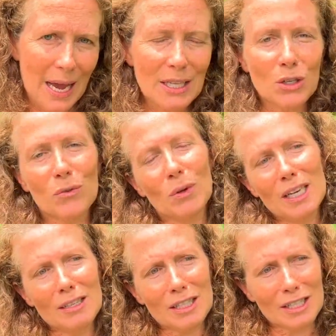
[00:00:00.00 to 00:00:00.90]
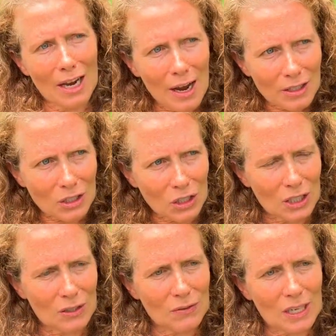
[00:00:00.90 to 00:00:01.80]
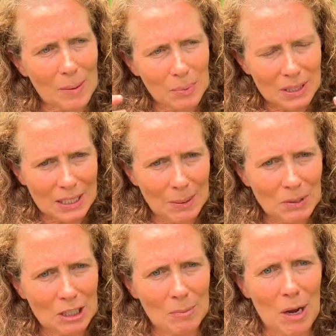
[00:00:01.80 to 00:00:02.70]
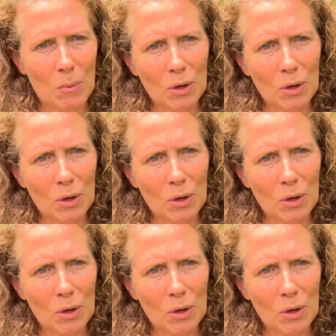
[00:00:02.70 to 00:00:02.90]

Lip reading: and so if we can start to shift our perception about